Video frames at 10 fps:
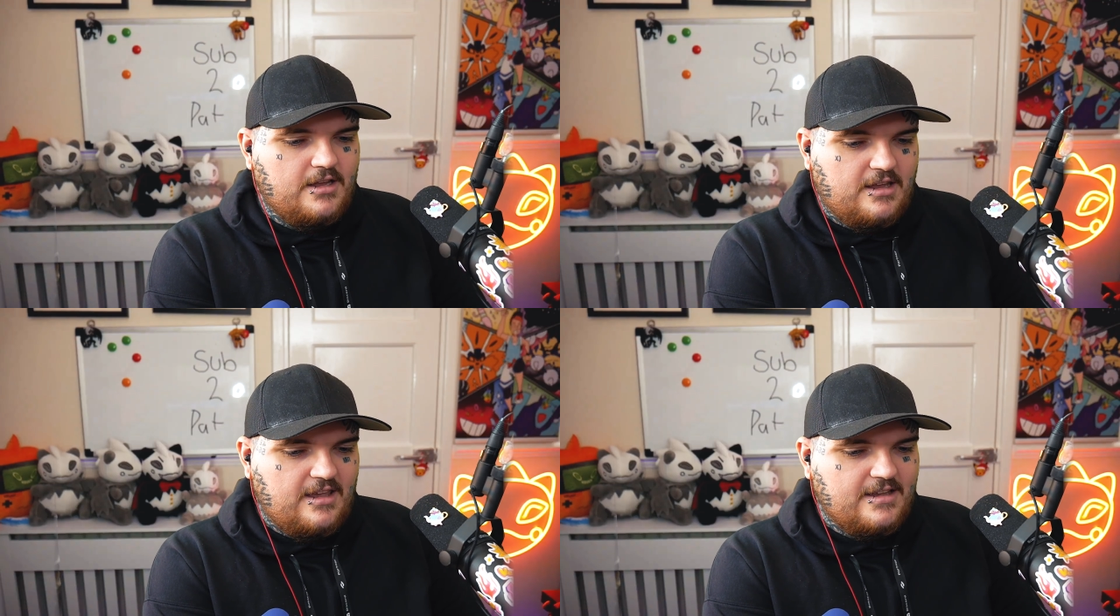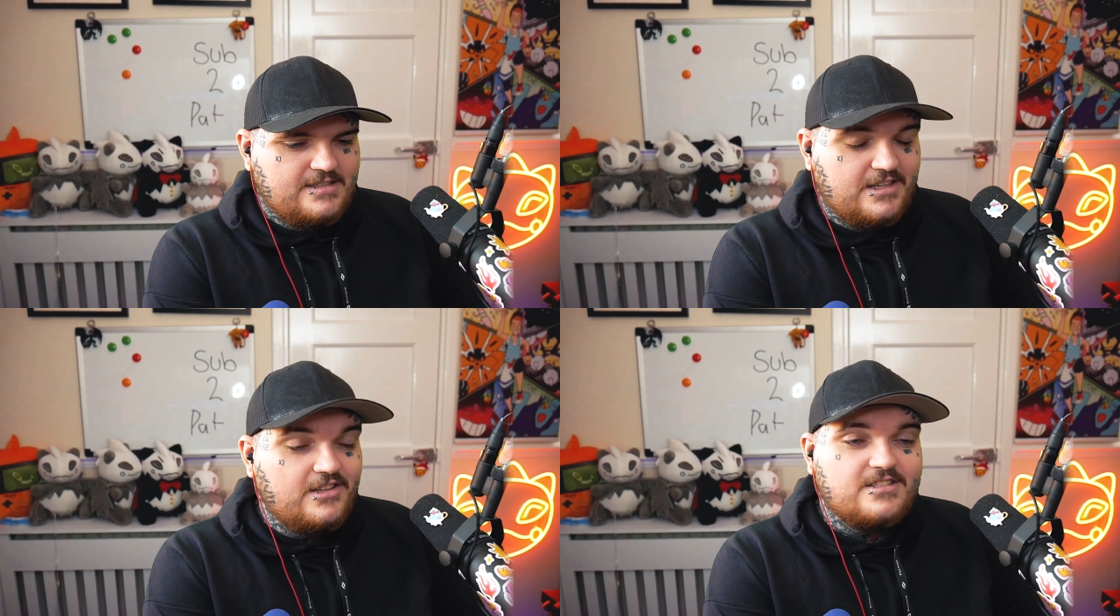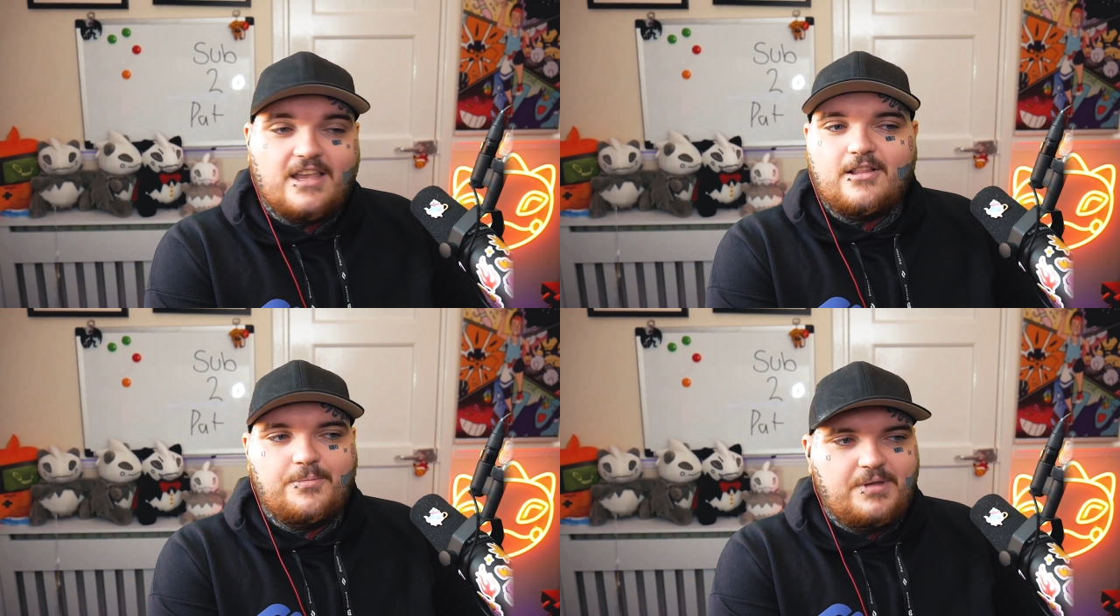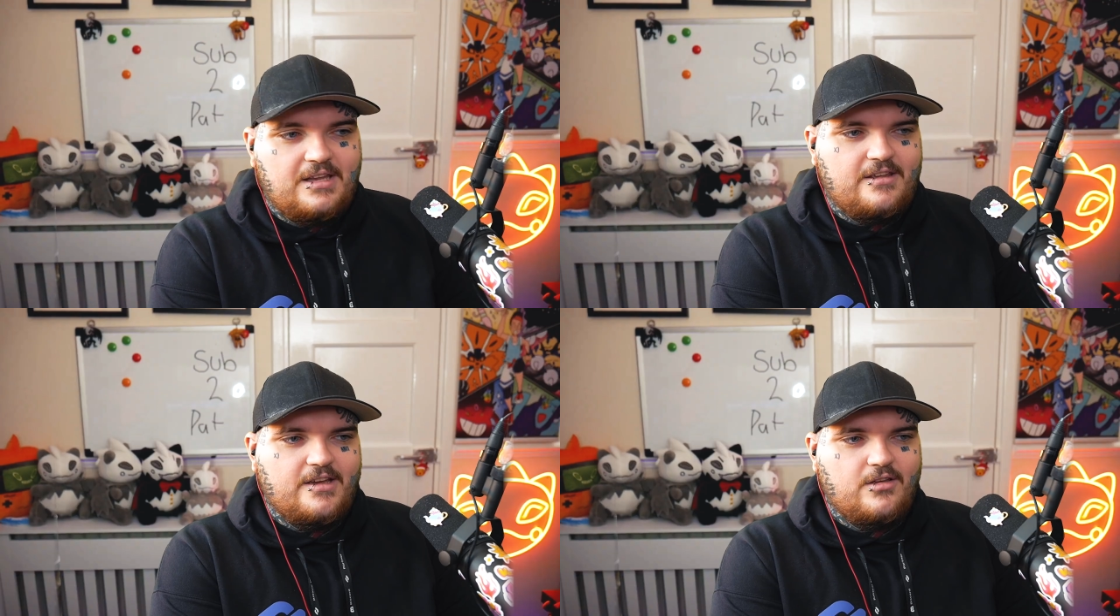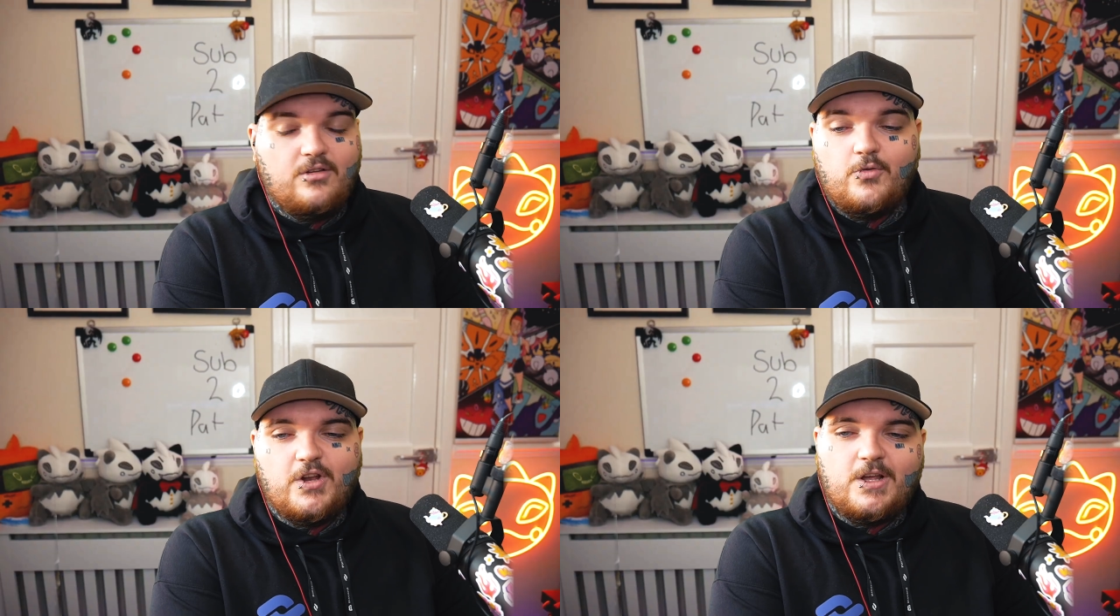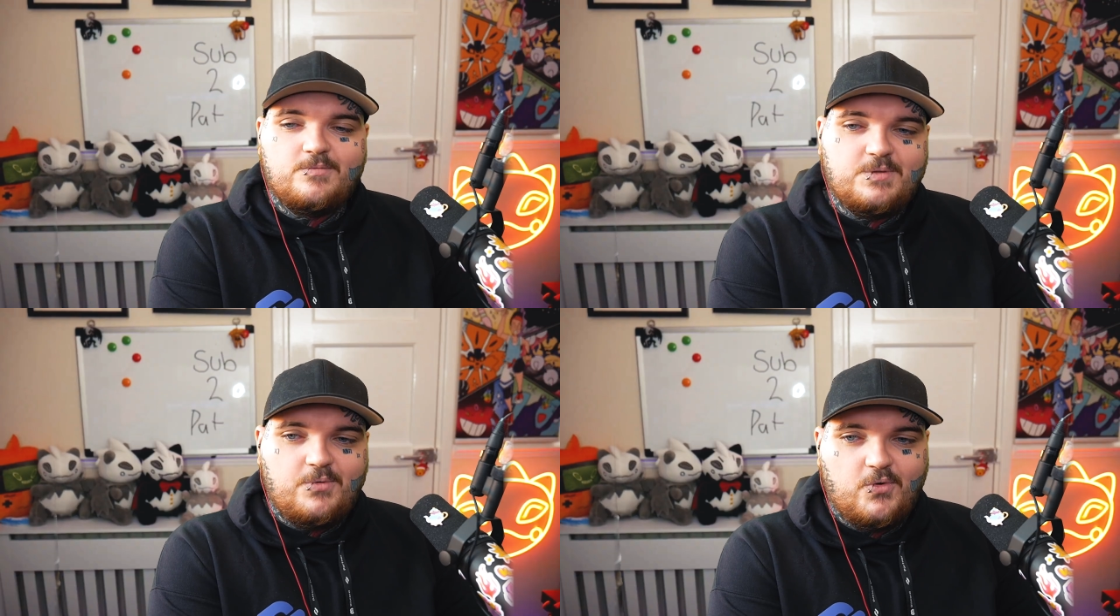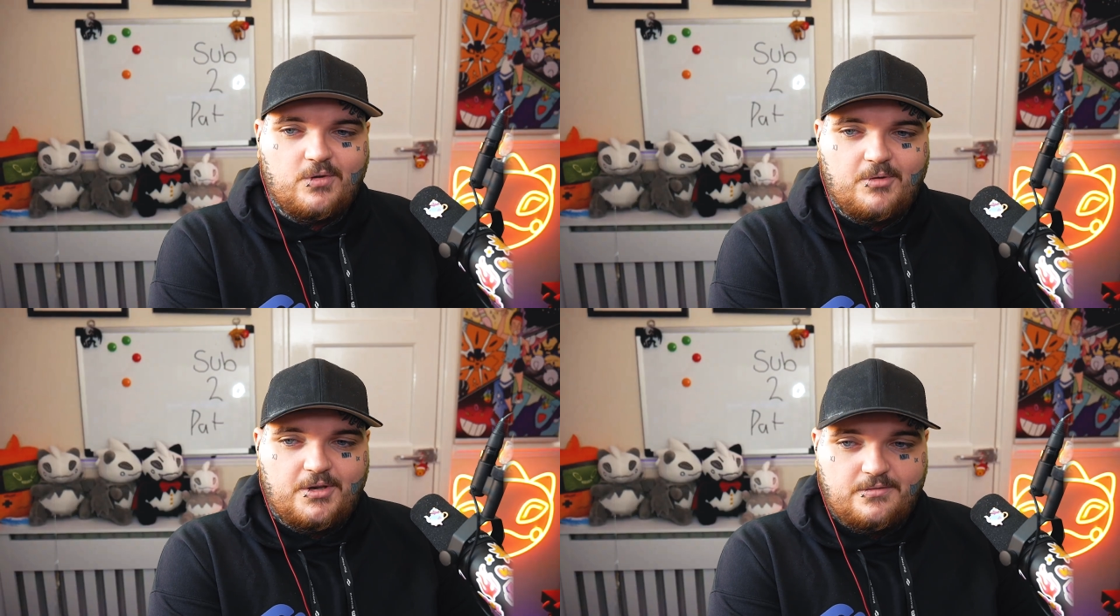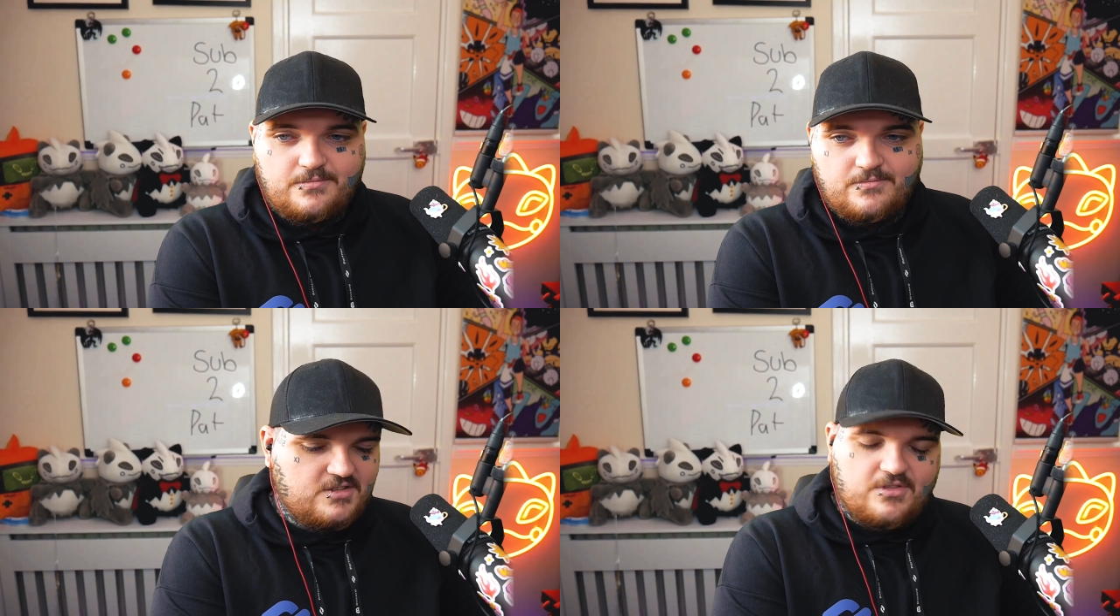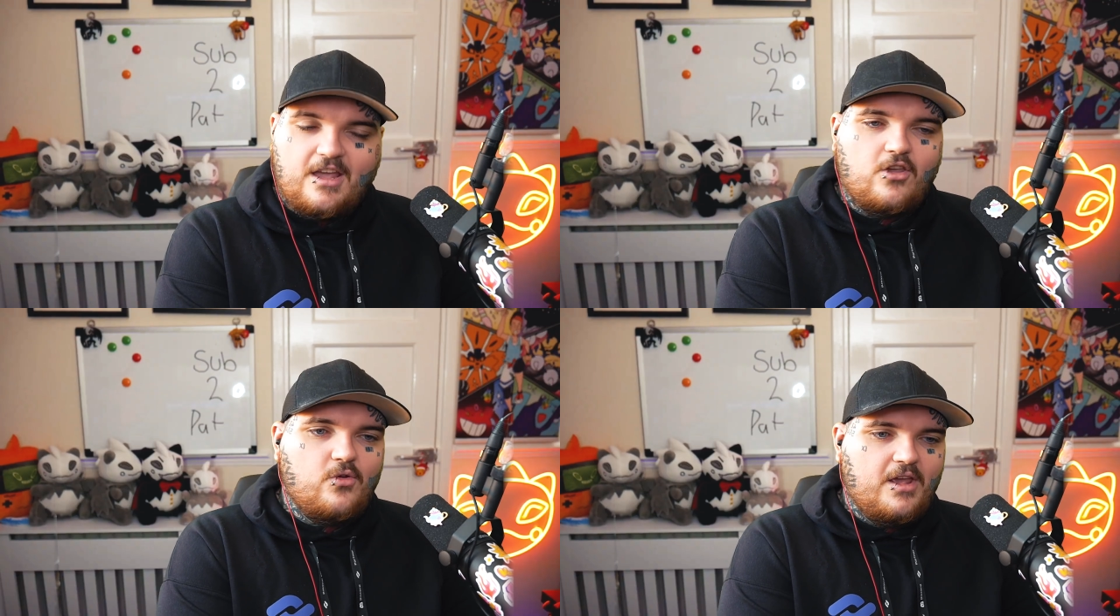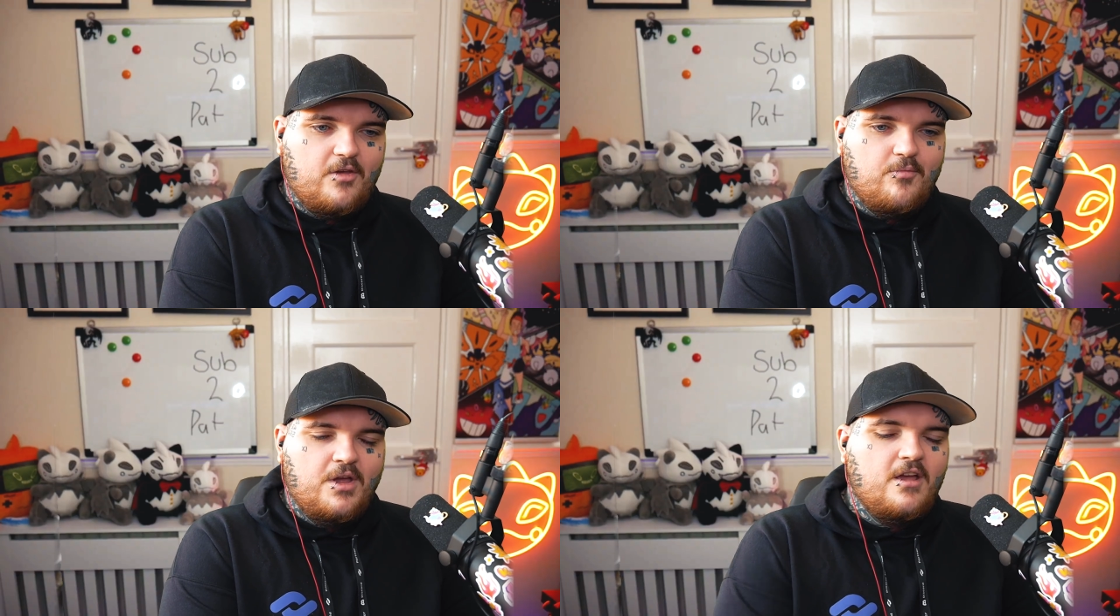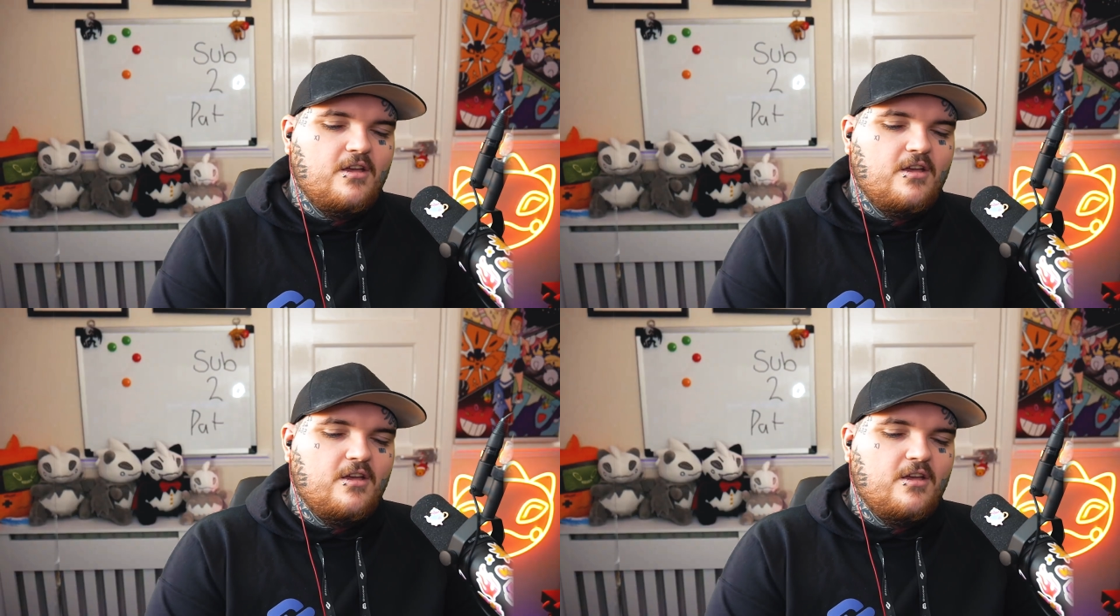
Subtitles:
He is an encyclopedia when it comes to Pokemon. So thank you to him.